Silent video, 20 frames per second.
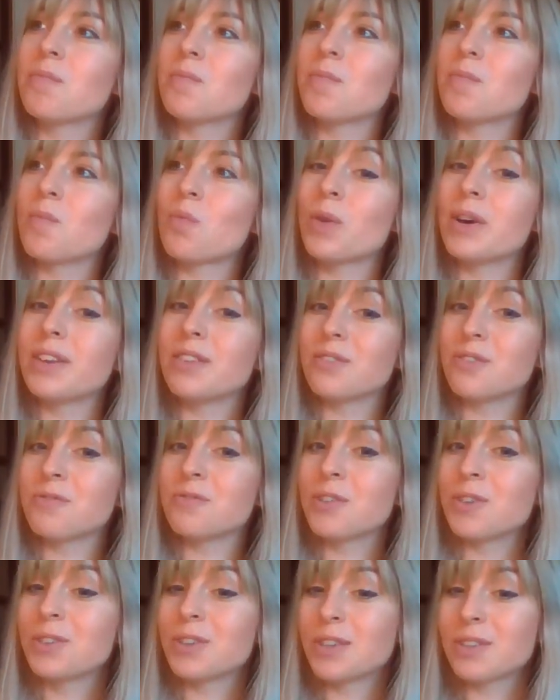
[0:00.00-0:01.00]
ways to
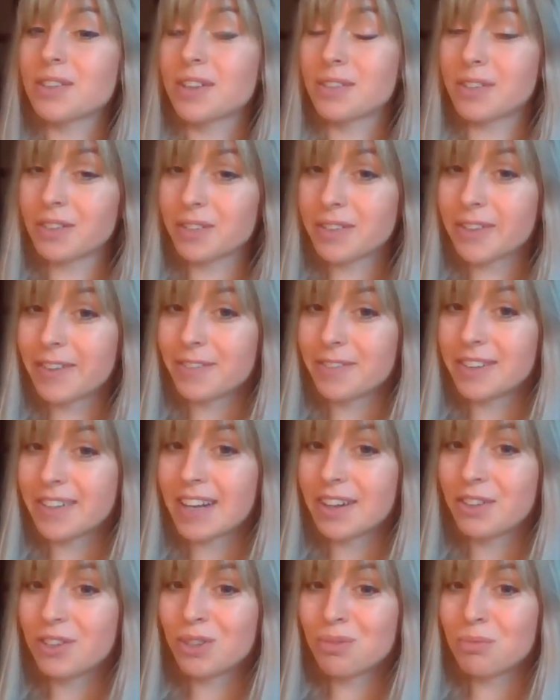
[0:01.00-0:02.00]
focus on the love, and
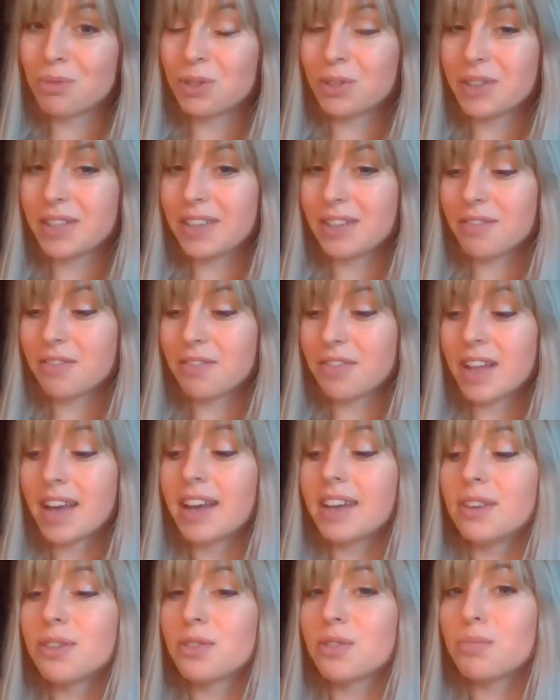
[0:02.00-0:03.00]
I do believe
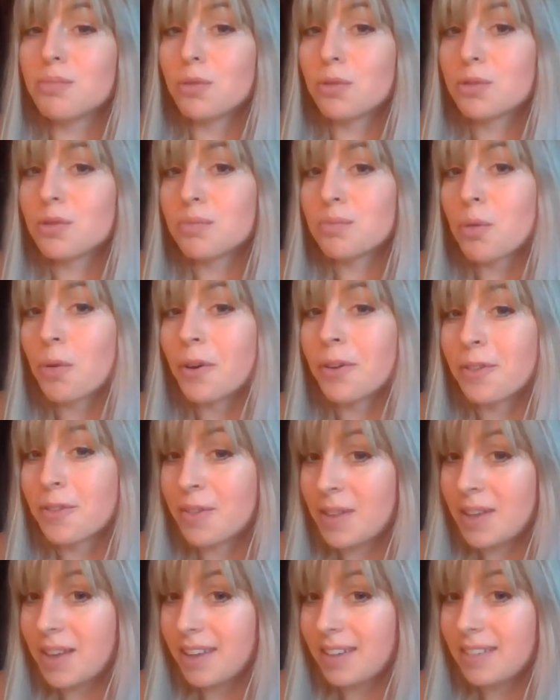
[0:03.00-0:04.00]
that is the most important
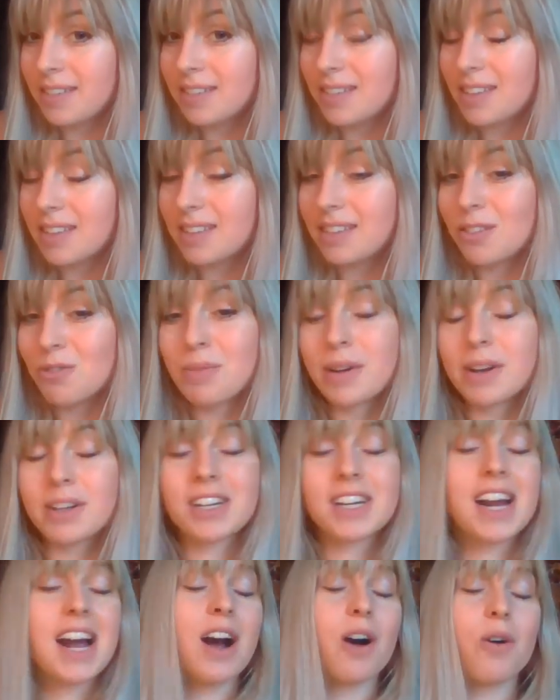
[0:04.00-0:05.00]
thing, no
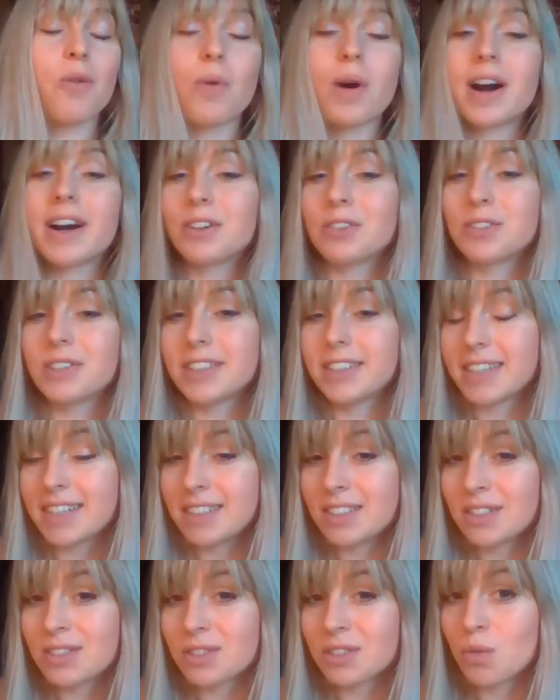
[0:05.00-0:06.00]
matter how wild it
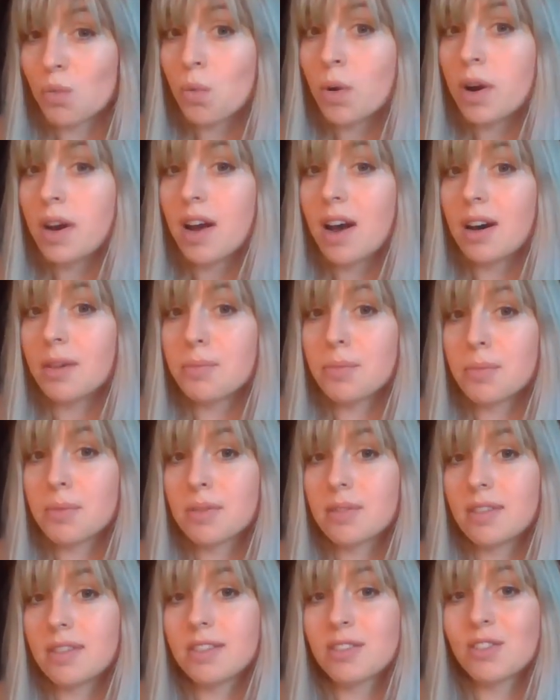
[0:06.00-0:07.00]
gets or what
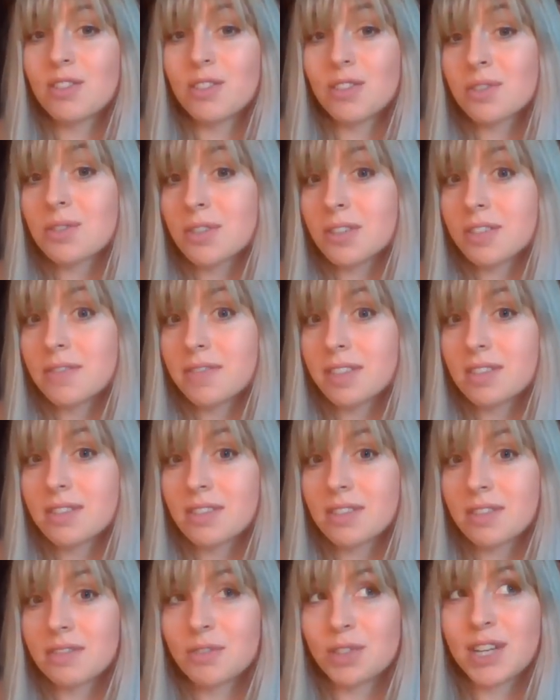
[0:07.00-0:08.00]
comes to the
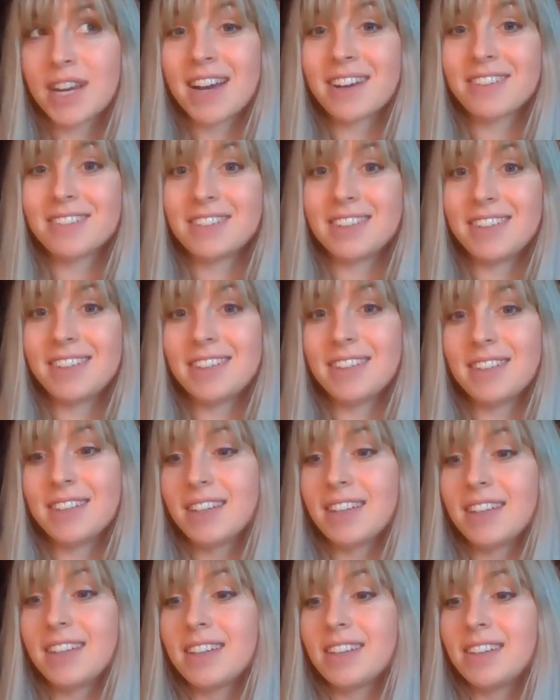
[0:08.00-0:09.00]
surface of reality
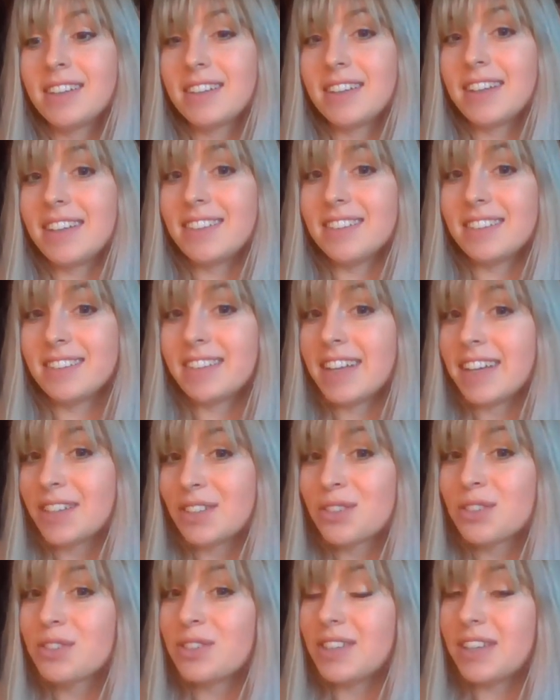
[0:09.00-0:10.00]
in the
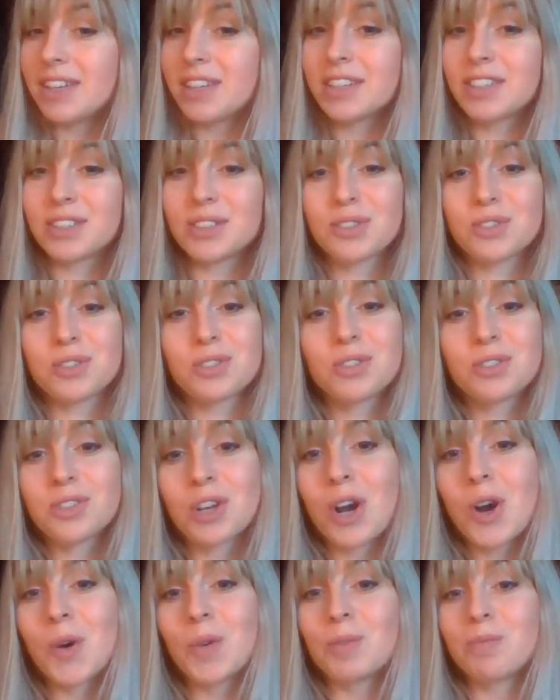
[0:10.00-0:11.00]
next years or
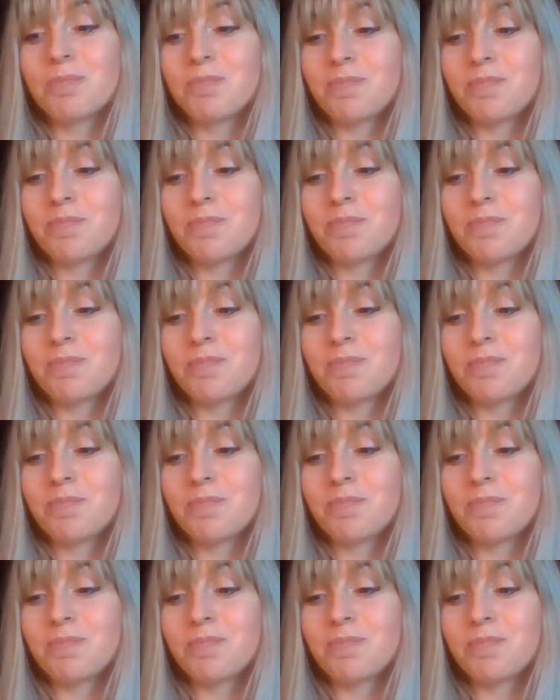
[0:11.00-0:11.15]
so.